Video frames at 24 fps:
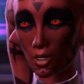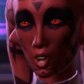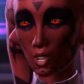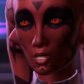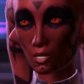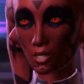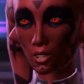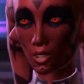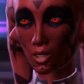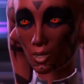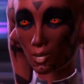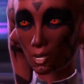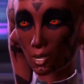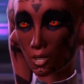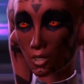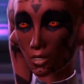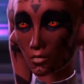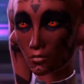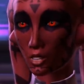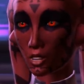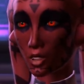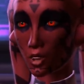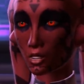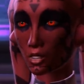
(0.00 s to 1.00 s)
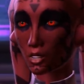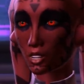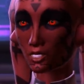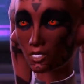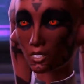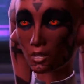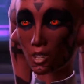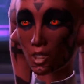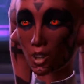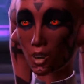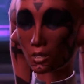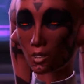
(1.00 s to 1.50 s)
a Sith ship starts to
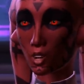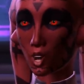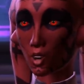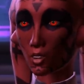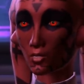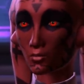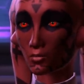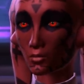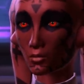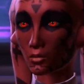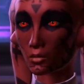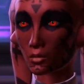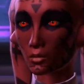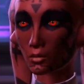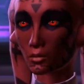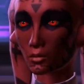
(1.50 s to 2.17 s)
feel like home.